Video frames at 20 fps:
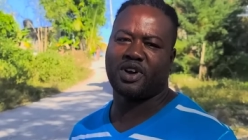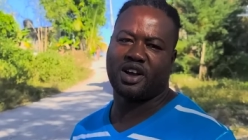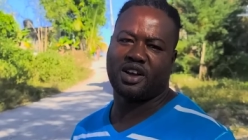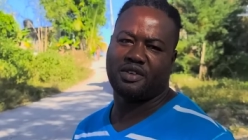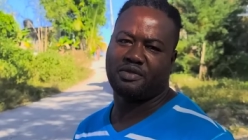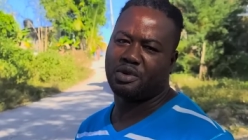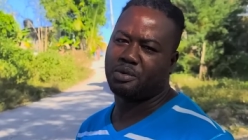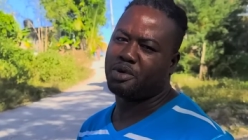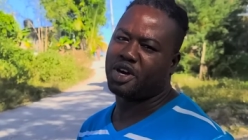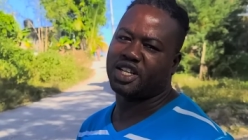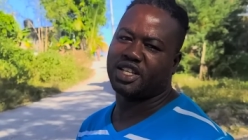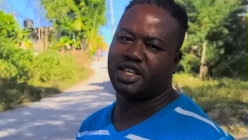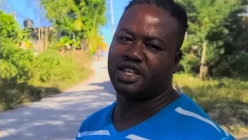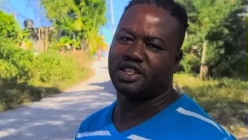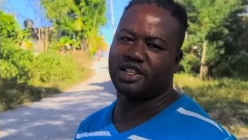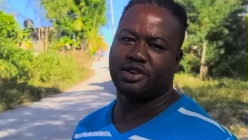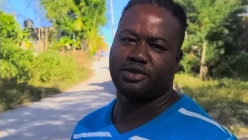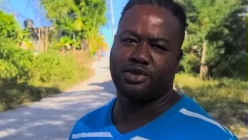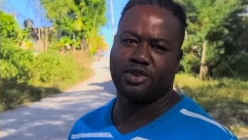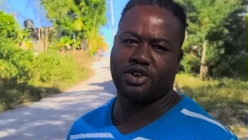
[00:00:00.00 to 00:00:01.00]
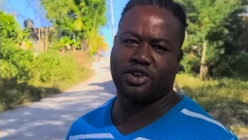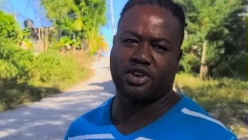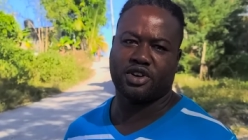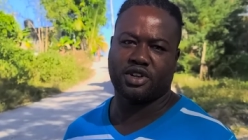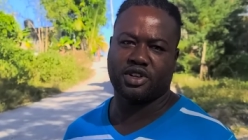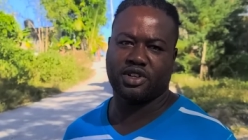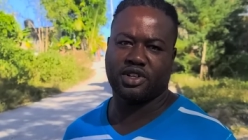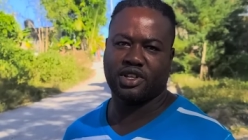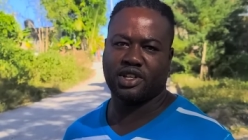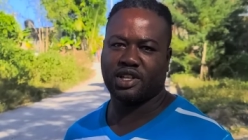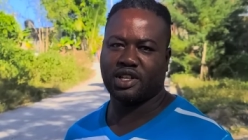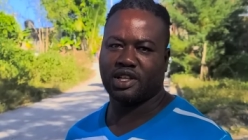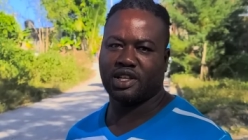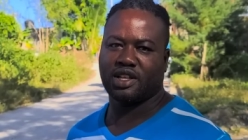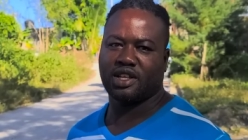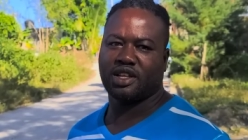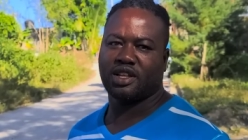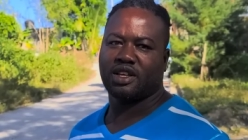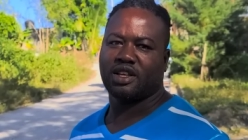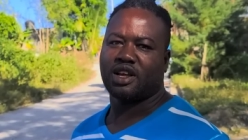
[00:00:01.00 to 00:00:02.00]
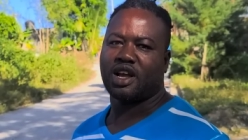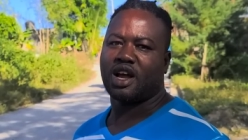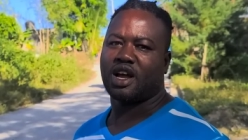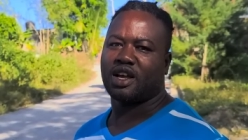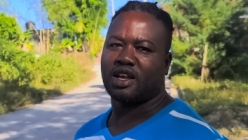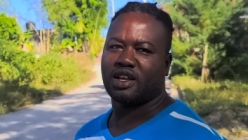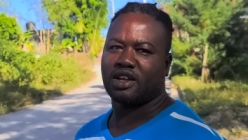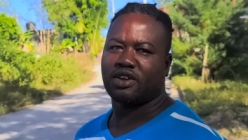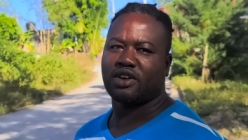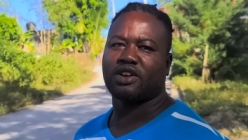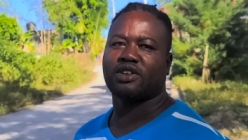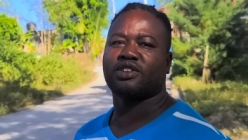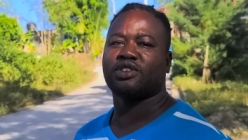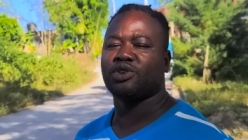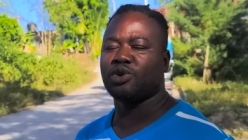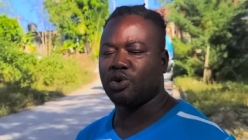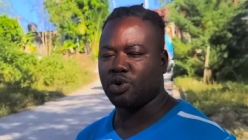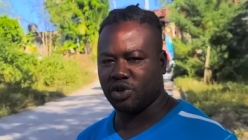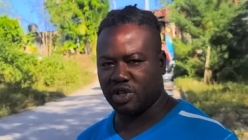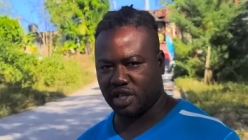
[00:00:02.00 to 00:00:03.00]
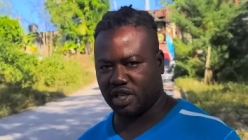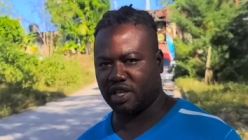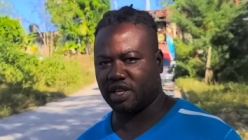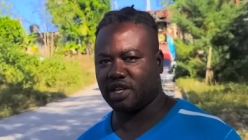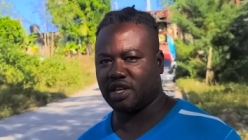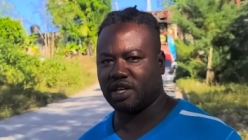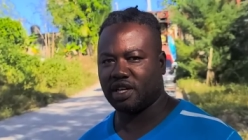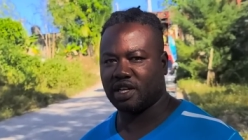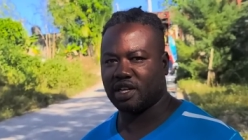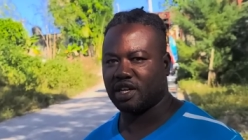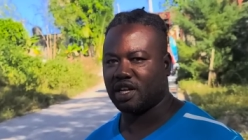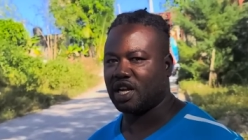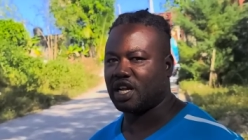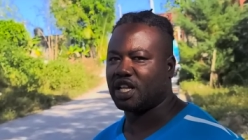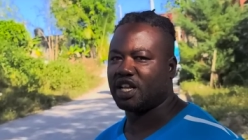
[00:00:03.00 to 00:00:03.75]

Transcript: from everybody in the world. Right, they want to be unique. Unique. Mm-hmm.